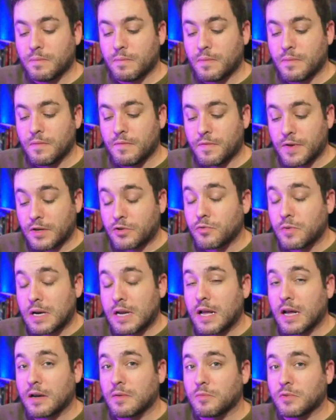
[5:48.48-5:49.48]
Victory
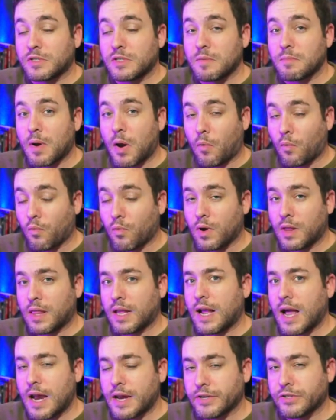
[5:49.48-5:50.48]
Gundam was something I really
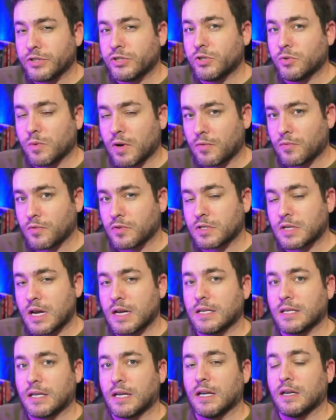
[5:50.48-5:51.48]
got into when I first got
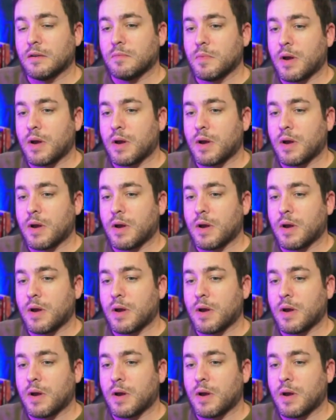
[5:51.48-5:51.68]
into Gundam,